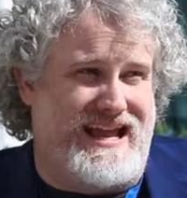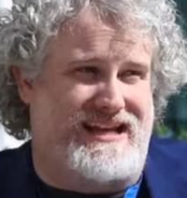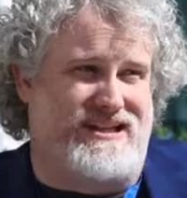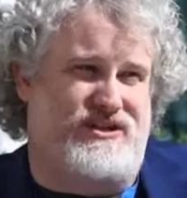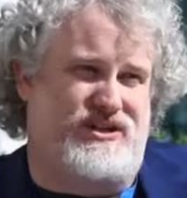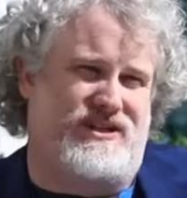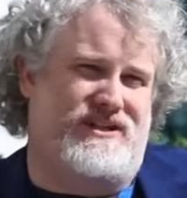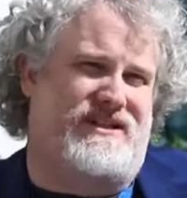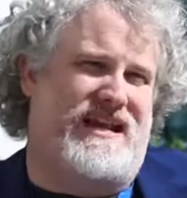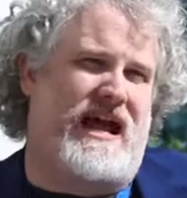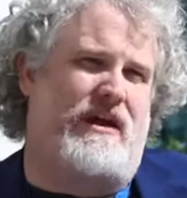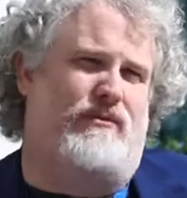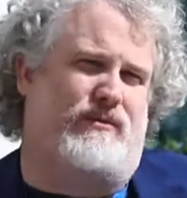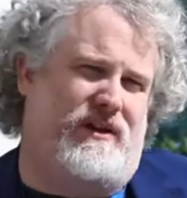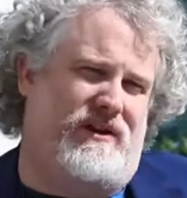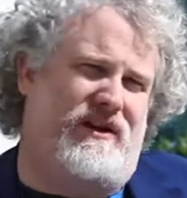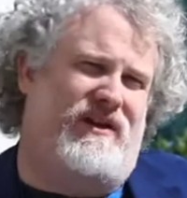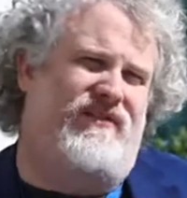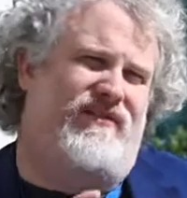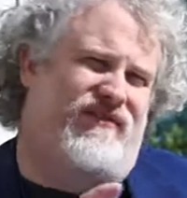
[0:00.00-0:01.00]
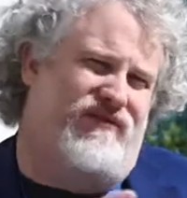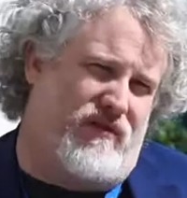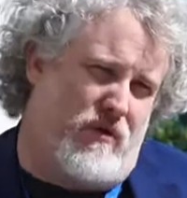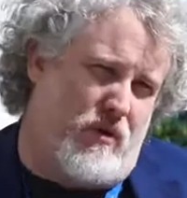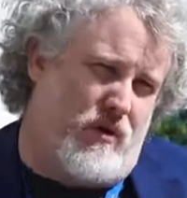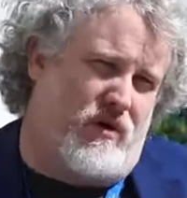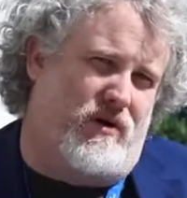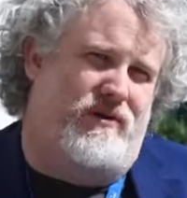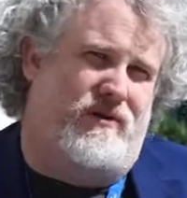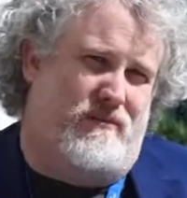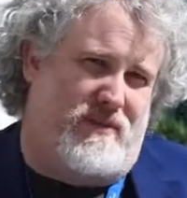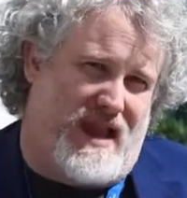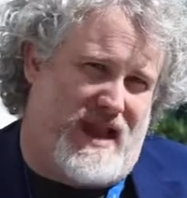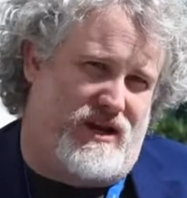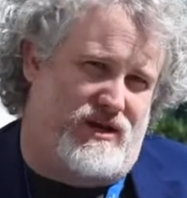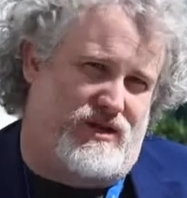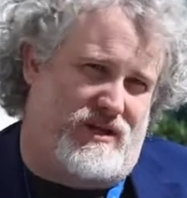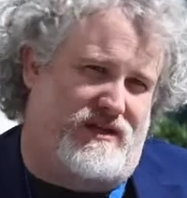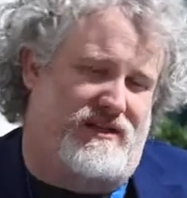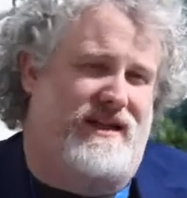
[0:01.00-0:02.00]
It's just not really for the
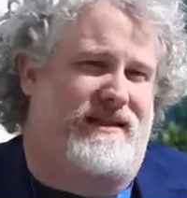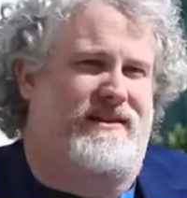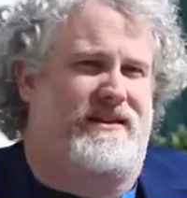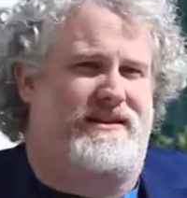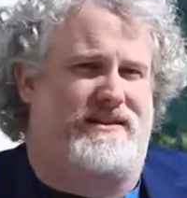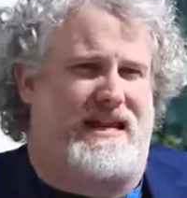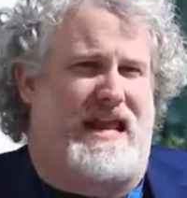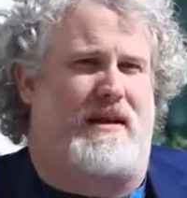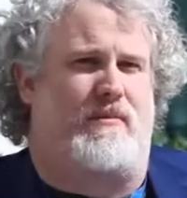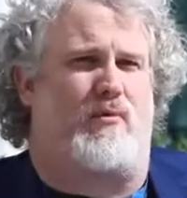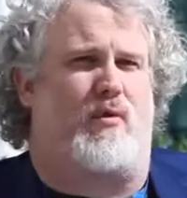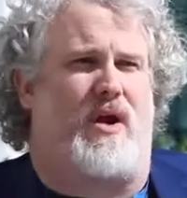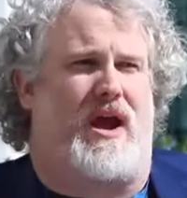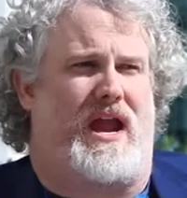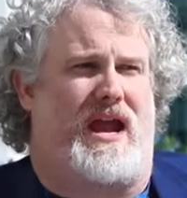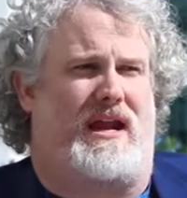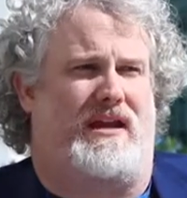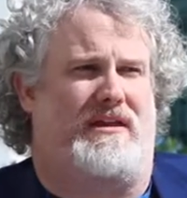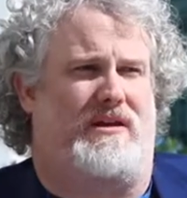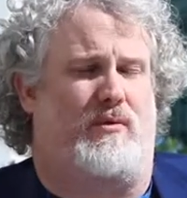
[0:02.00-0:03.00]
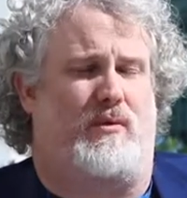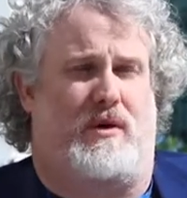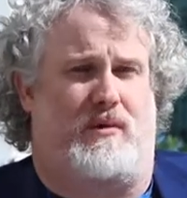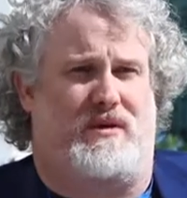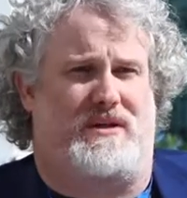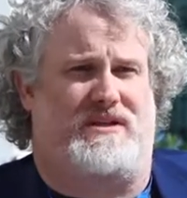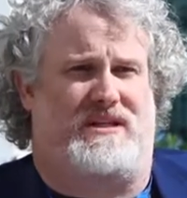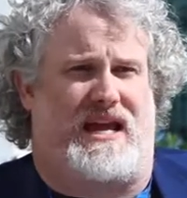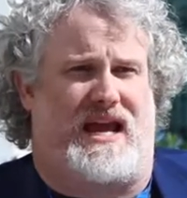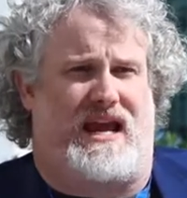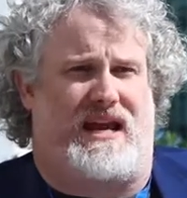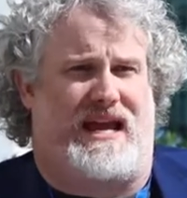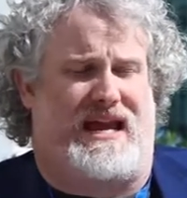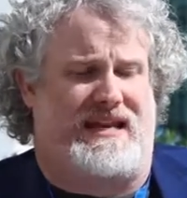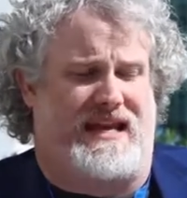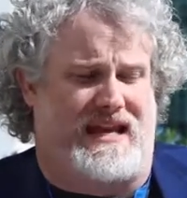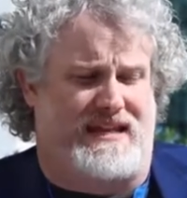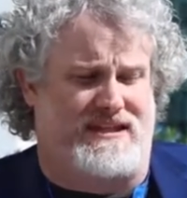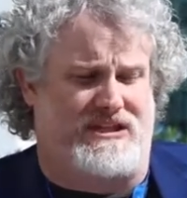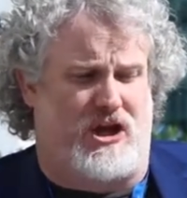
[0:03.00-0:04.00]
patient in the same way that we would say.
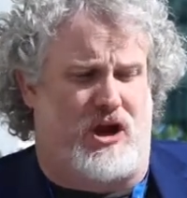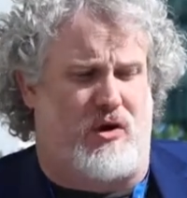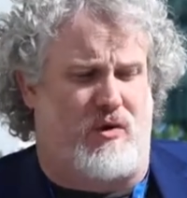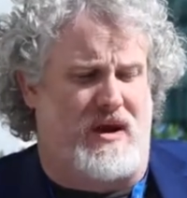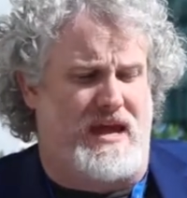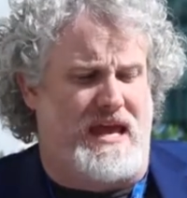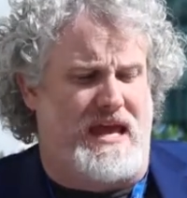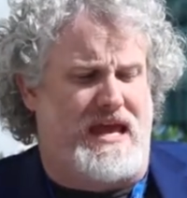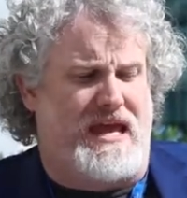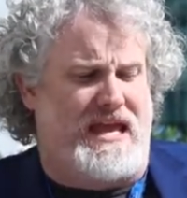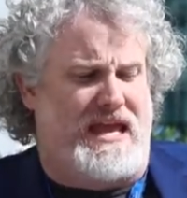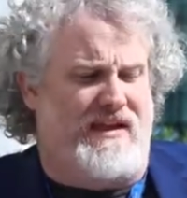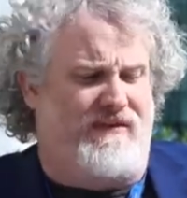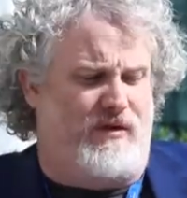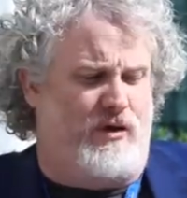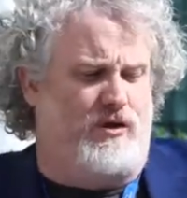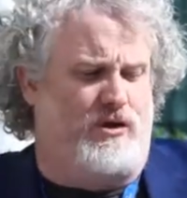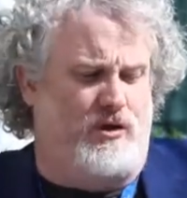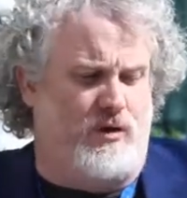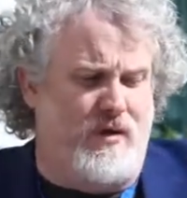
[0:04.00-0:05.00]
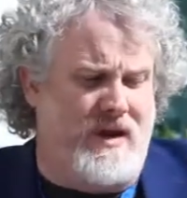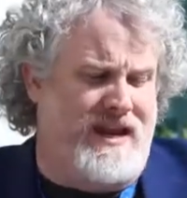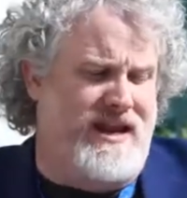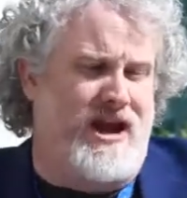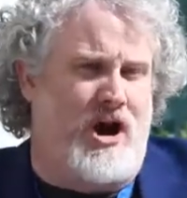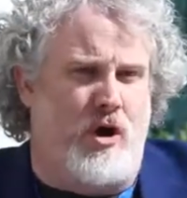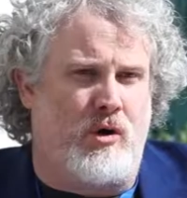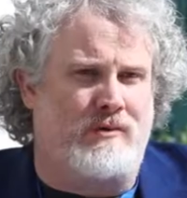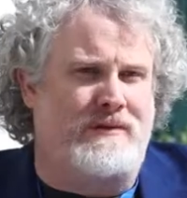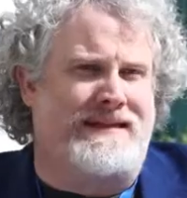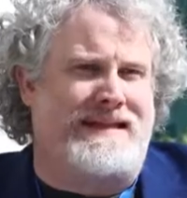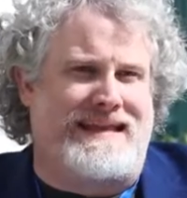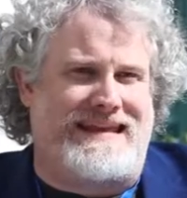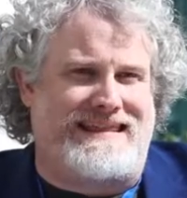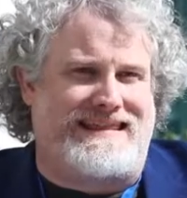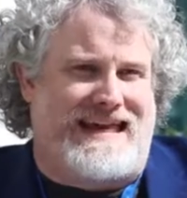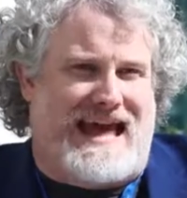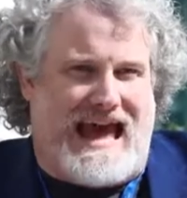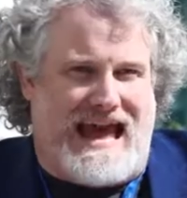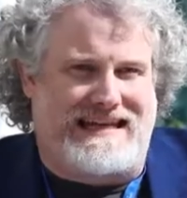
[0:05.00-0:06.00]
And so if you're doing only
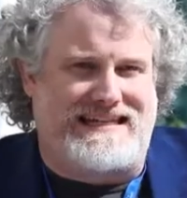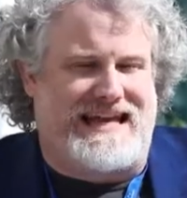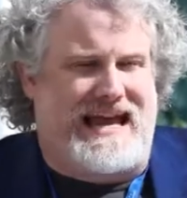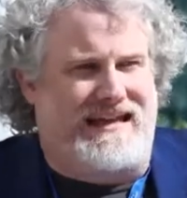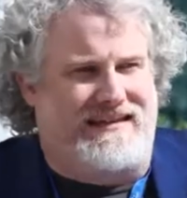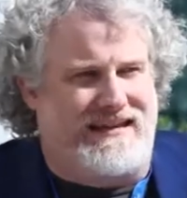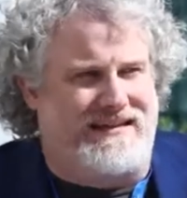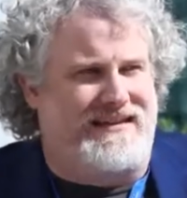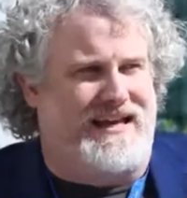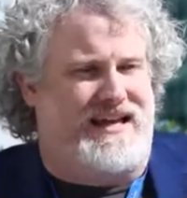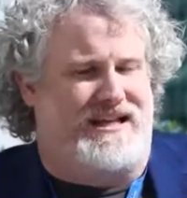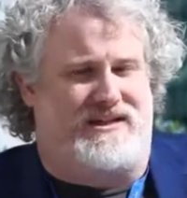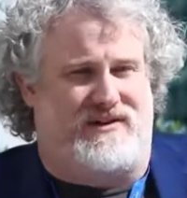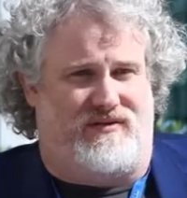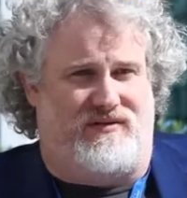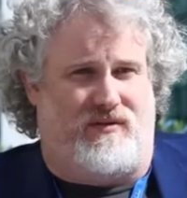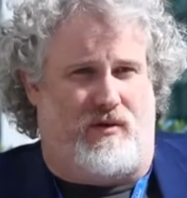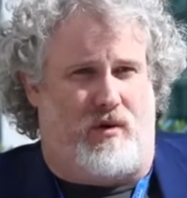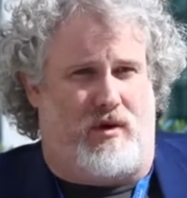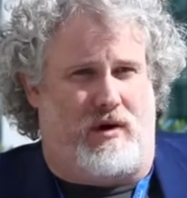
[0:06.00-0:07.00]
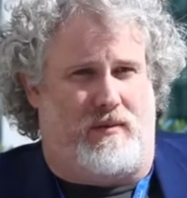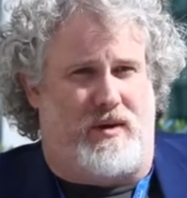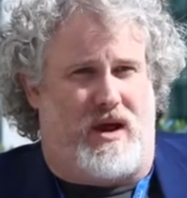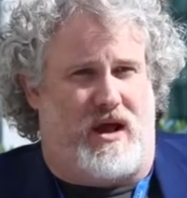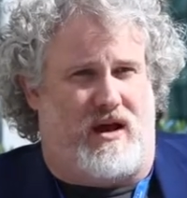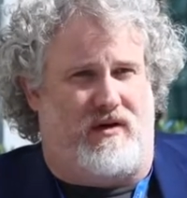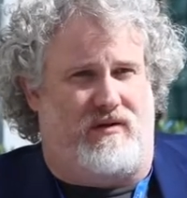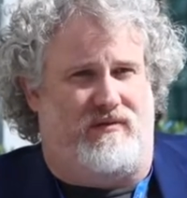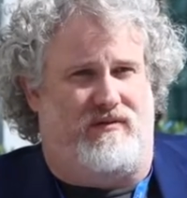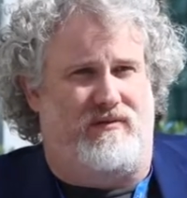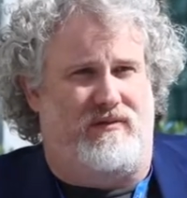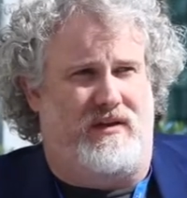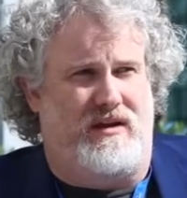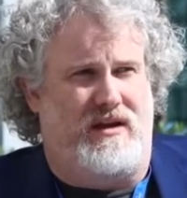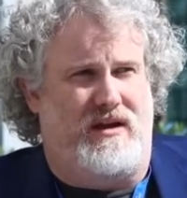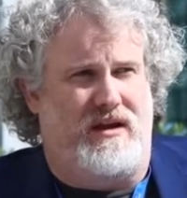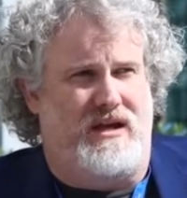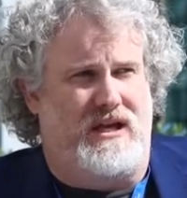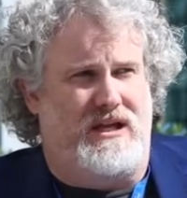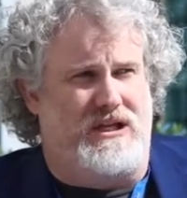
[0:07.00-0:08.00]
that, I think that is a form of
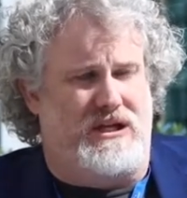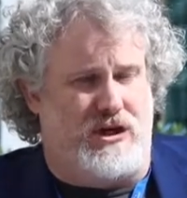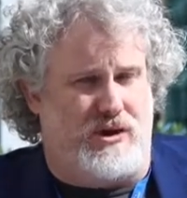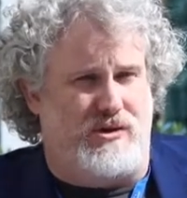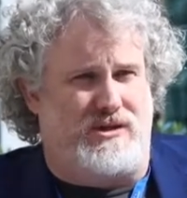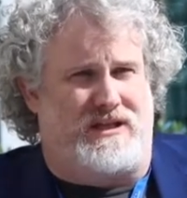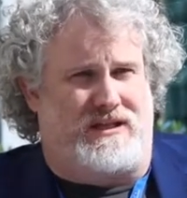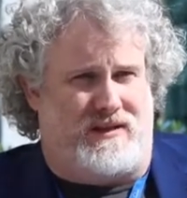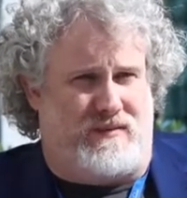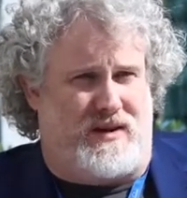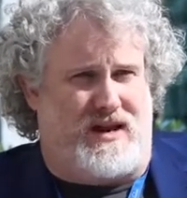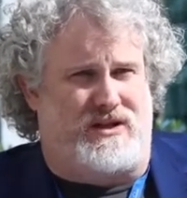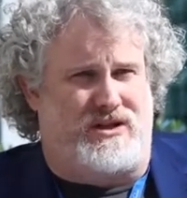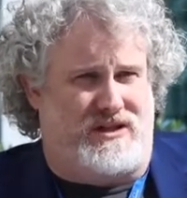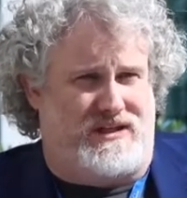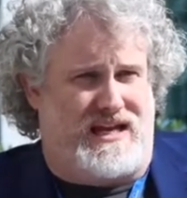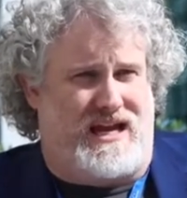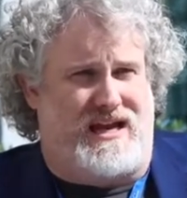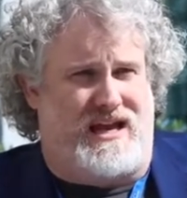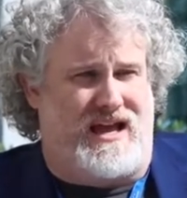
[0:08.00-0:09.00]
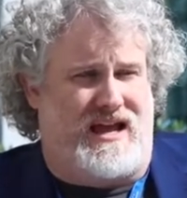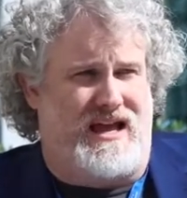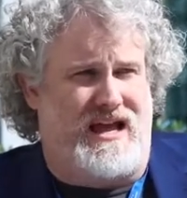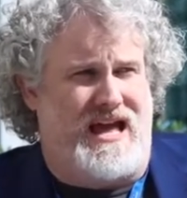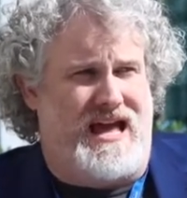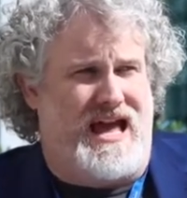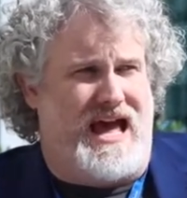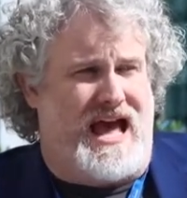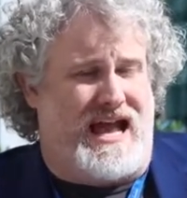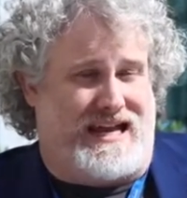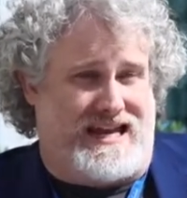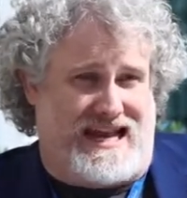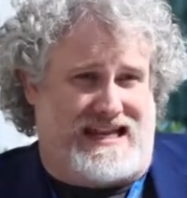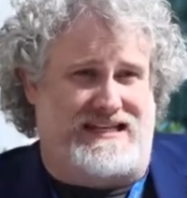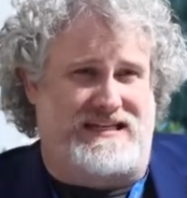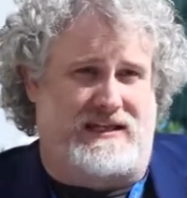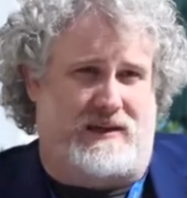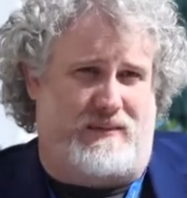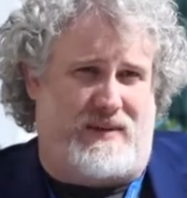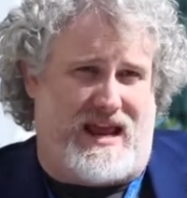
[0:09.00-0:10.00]
using the patient data
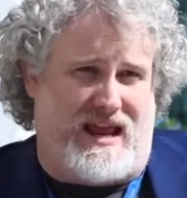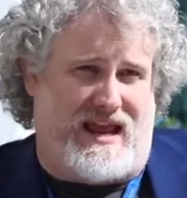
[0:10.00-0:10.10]
against the